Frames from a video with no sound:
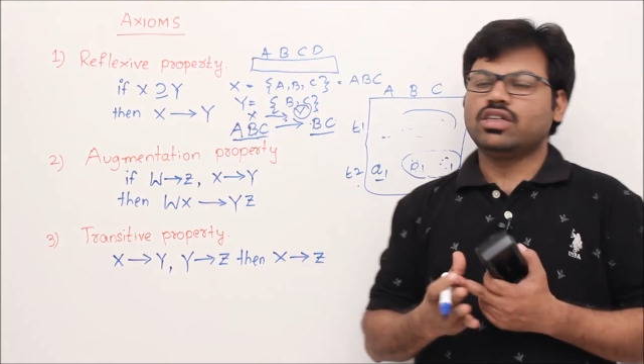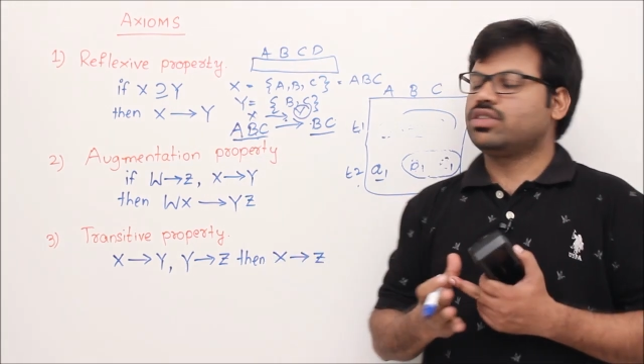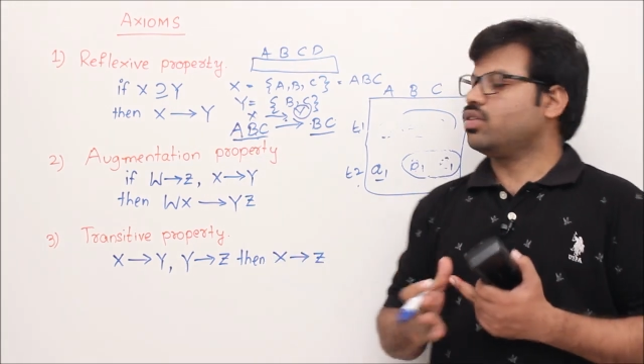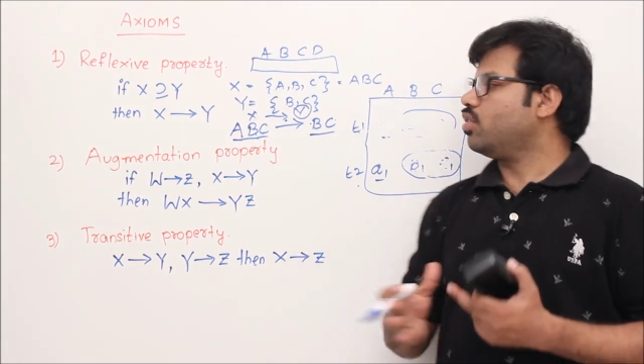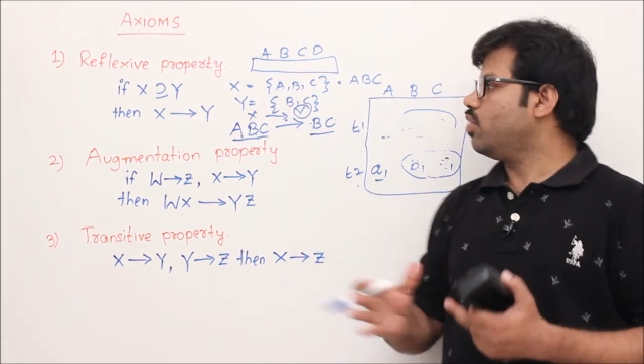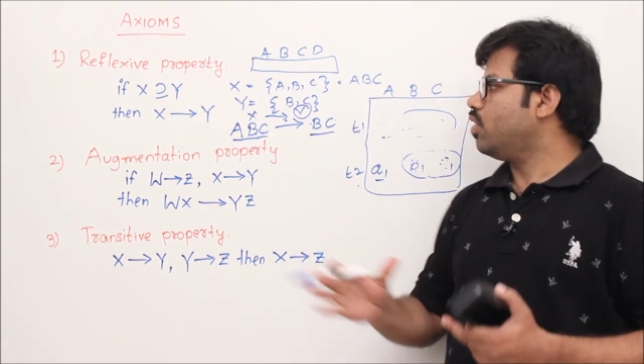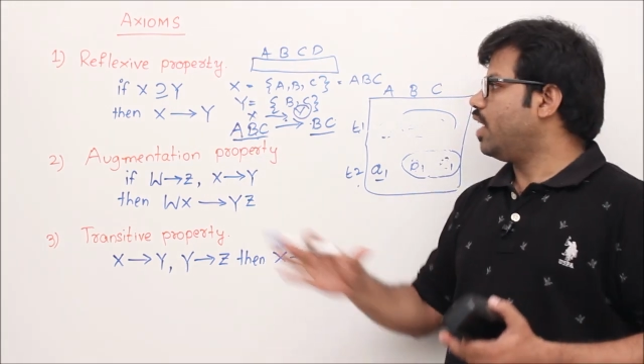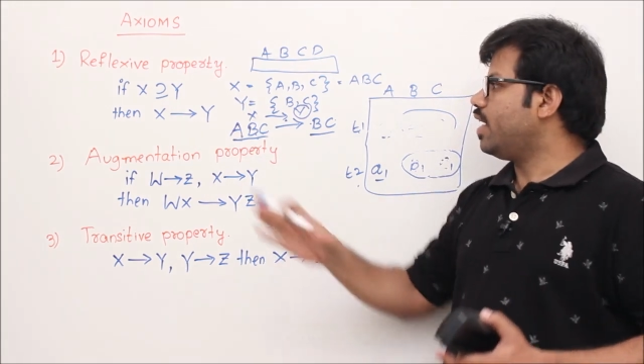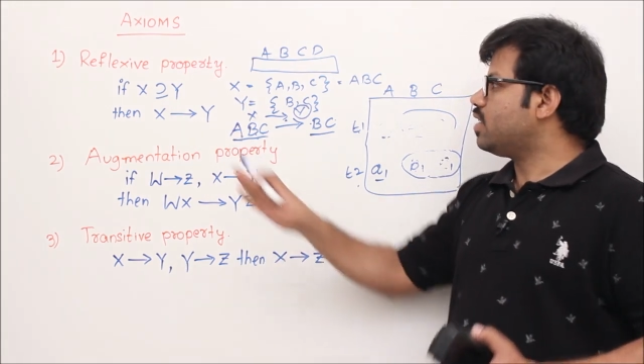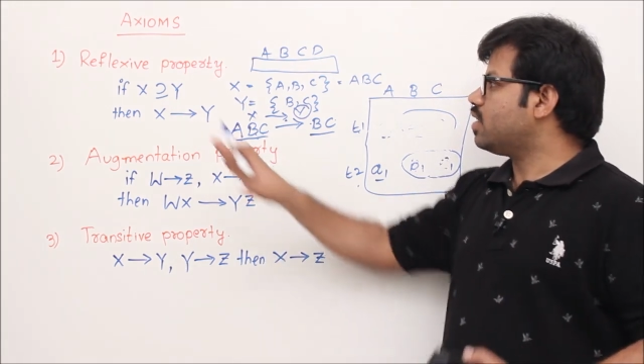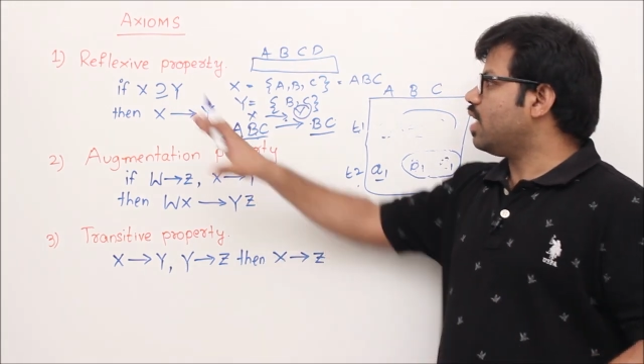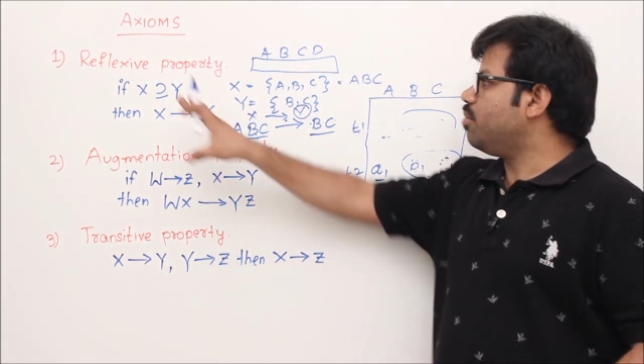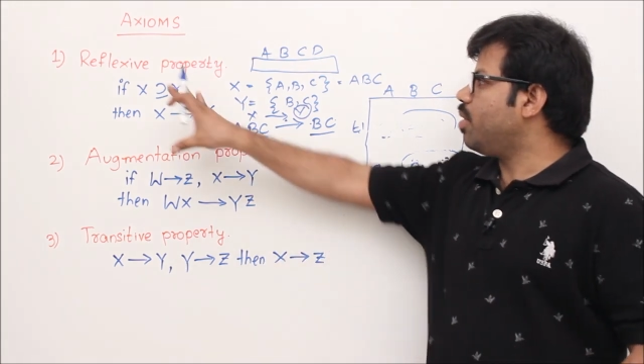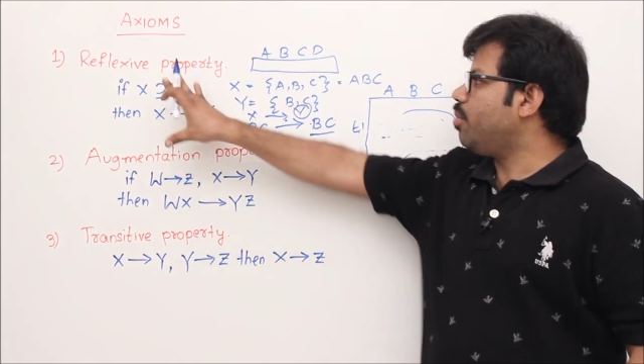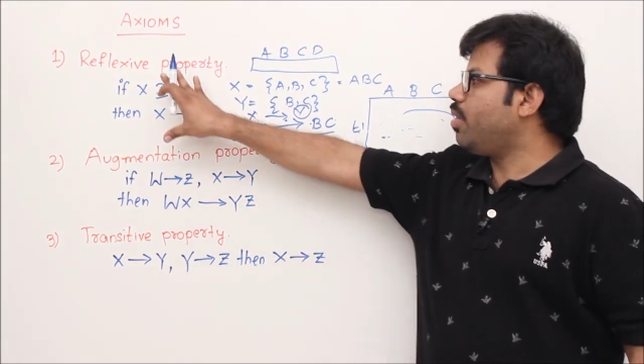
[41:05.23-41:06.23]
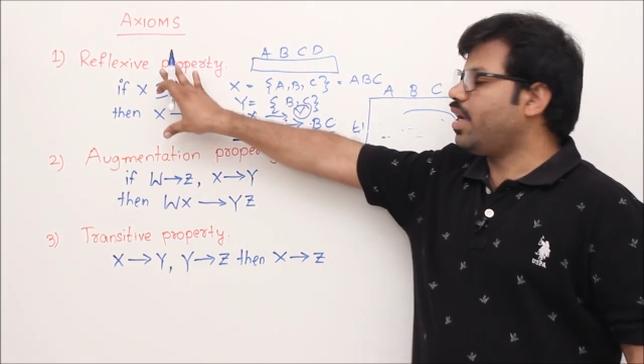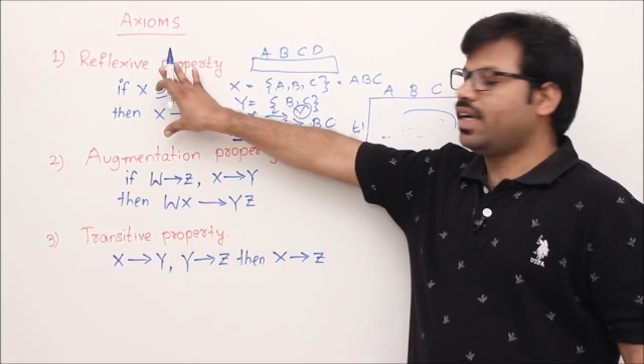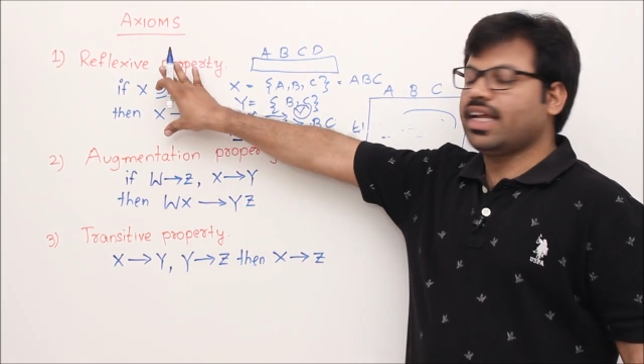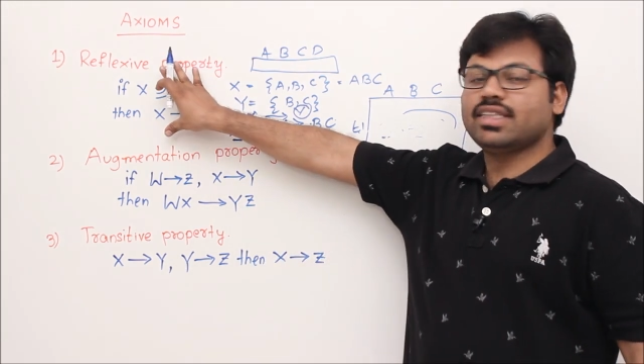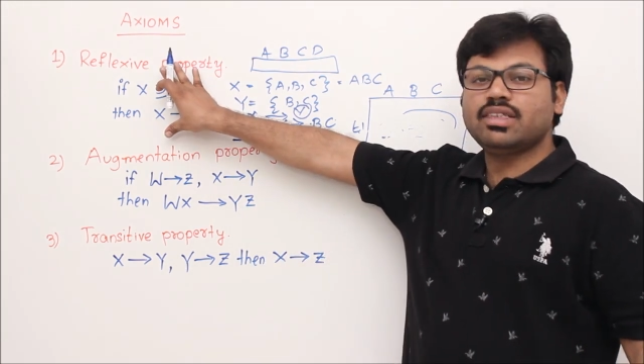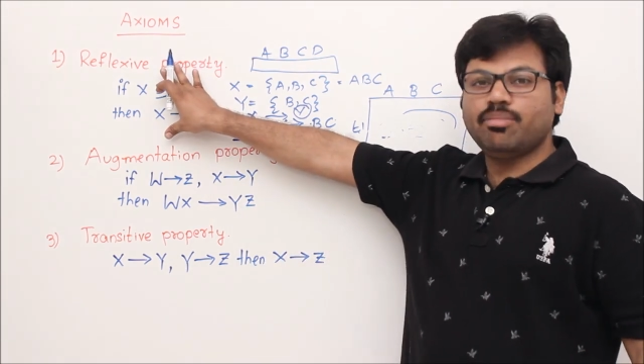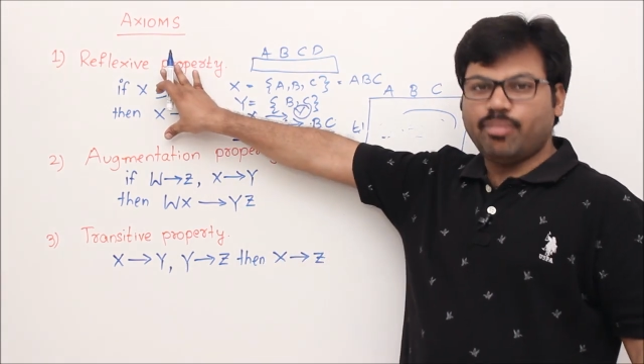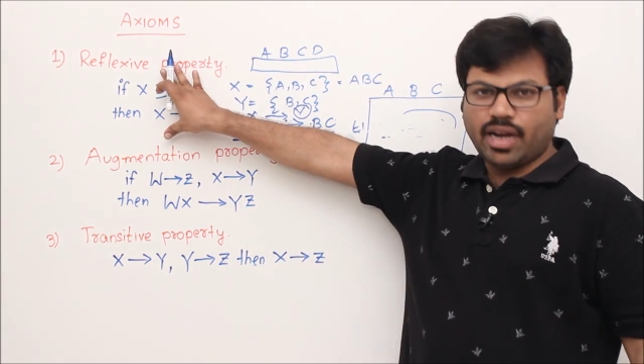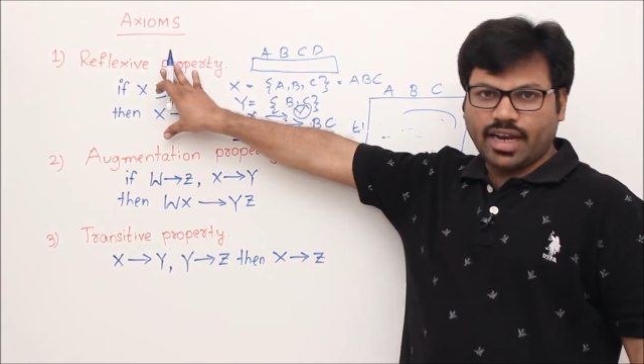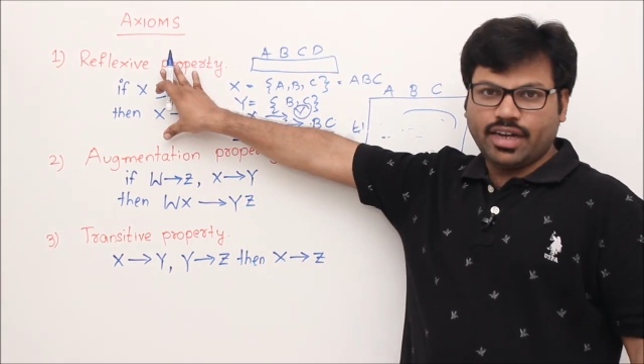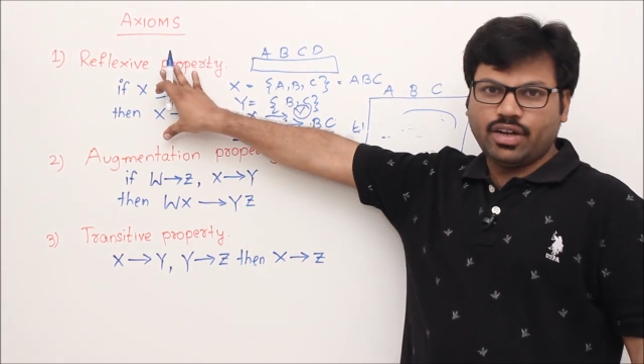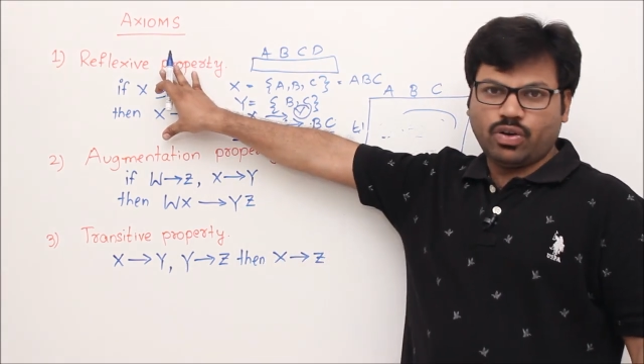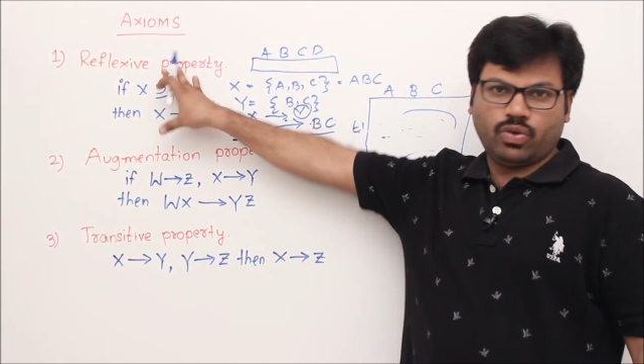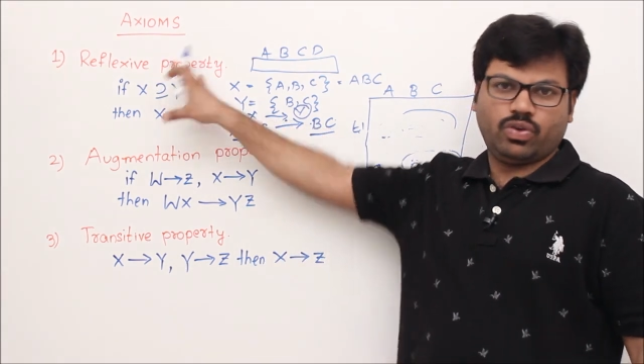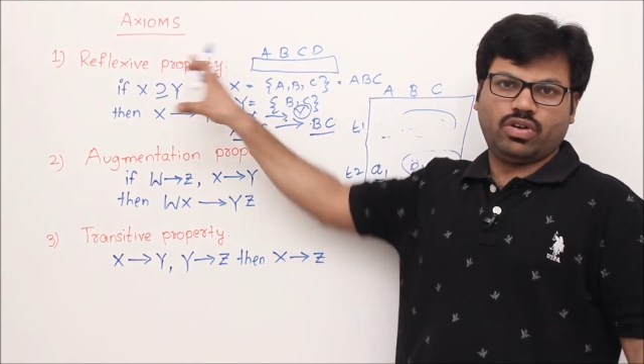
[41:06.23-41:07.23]
So let's remember it as a
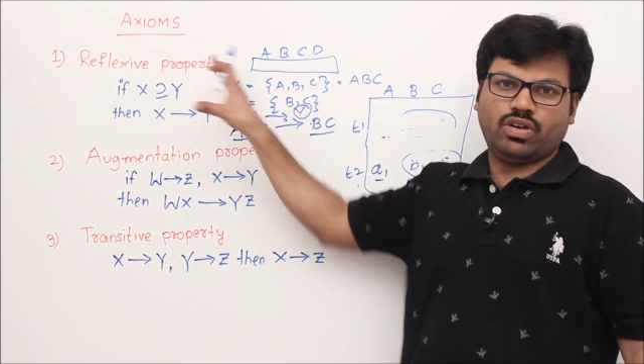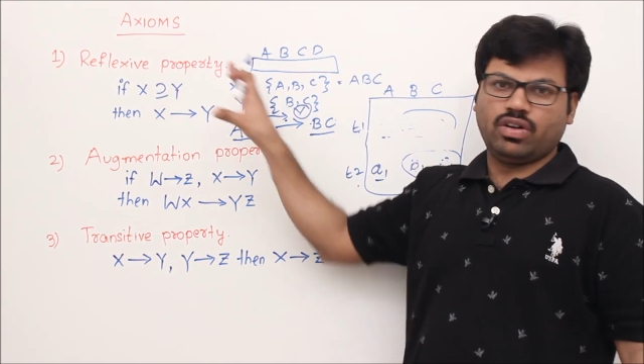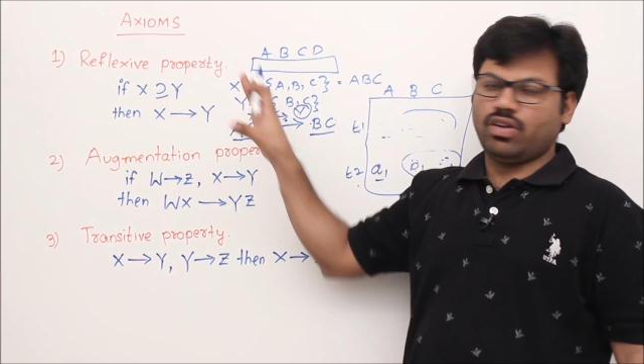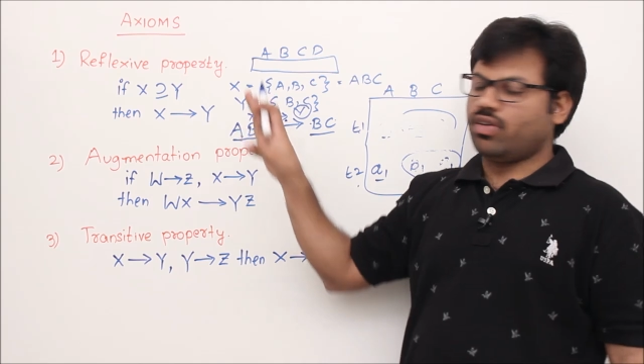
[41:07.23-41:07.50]
blind rule.